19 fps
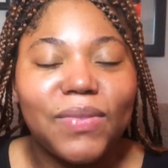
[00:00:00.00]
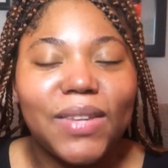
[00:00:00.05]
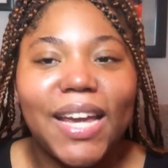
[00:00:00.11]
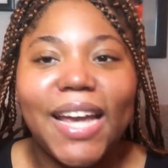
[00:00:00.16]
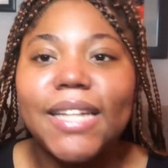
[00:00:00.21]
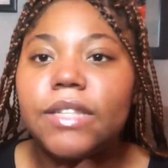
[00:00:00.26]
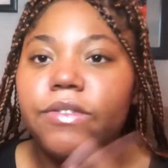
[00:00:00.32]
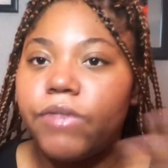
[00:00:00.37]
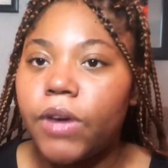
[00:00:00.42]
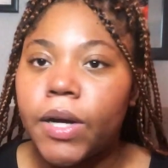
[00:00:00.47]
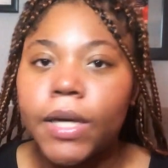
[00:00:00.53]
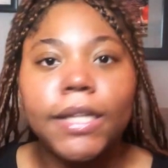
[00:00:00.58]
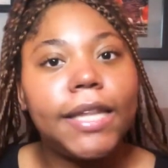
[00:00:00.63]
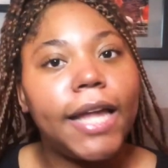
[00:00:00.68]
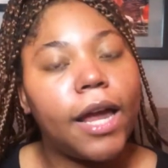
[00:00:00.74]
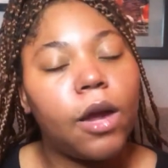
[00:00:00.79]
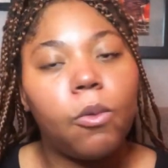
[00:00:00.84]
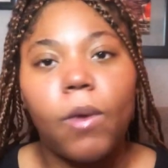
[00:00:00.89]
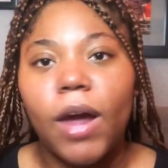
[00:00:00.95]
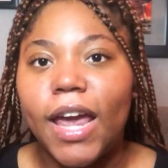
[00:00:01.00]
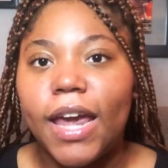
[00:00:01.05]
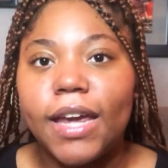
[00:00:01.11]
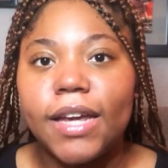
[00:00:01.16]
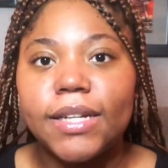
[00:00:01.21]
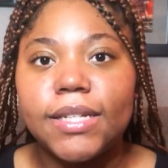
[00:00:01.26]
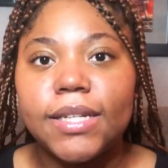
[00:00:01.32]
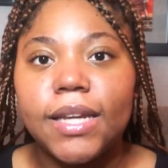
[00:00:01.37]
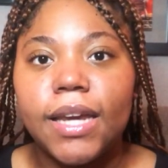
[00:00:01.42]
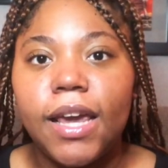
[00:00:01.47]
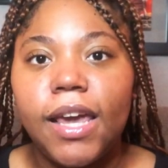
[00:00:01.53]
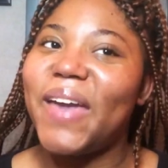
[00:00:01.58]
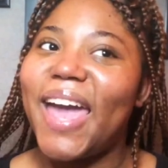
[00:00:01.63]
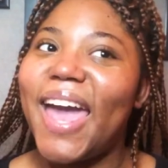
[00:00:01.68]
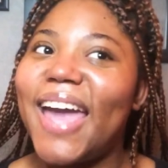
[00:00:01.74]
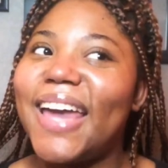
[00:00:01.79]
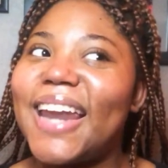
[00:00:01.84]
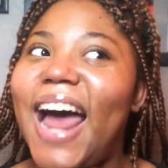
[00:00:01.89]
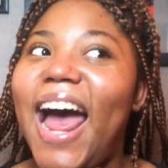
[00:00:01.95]
It's very lightweight,
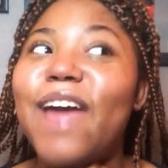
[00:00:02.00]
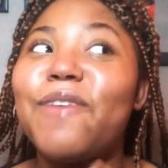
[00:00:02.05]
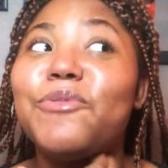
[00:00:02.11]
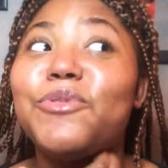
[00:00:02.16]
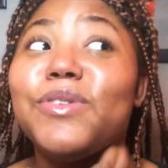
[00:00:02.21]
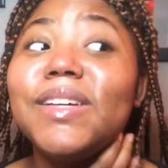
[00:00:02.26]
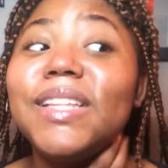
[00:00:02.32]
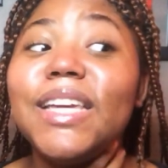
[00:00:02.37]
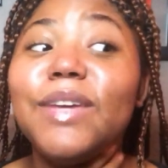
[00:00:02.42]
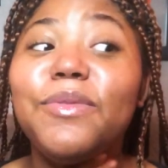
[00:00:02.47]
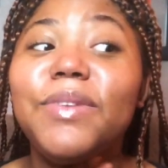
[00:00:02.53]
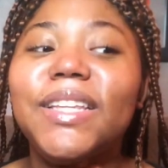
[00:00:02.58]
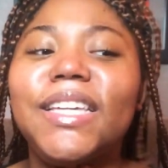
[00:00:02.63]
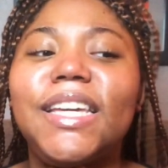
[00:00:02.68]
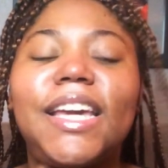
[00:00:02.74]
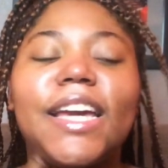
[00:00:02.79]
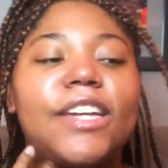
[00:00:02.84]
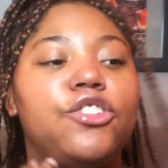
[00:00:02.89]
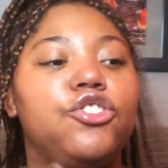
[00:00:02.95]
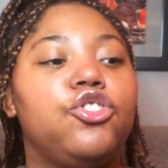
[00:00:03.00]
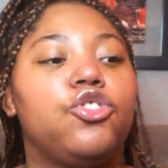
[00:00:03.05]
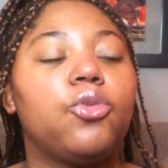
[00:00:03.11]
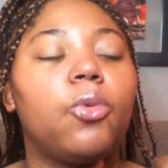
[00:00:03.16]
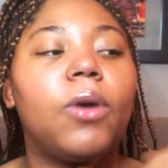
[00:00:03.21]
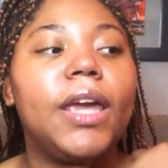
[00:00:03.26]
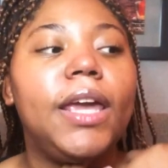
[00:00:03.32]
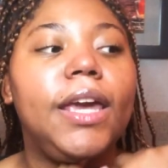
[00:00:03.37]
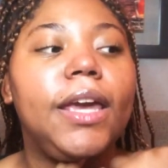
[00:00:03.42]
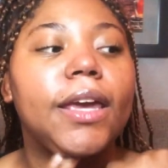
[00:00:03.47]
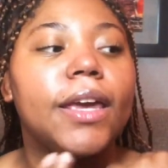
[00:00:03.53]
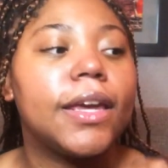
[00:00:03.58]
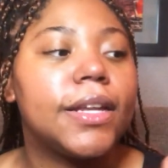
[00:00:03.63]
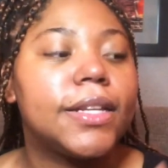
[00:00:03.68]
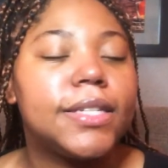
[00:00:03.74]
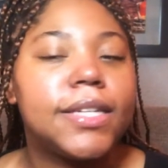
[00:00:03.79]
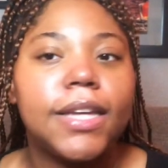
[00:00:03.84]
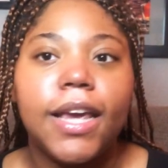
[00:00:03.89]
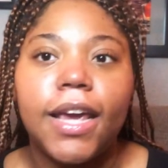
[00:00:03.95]
and I really, really enjoy
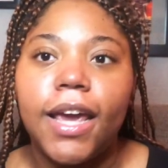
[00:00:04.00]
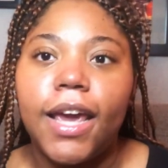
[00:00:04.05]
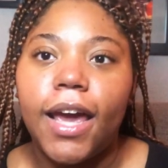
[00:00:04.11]
it.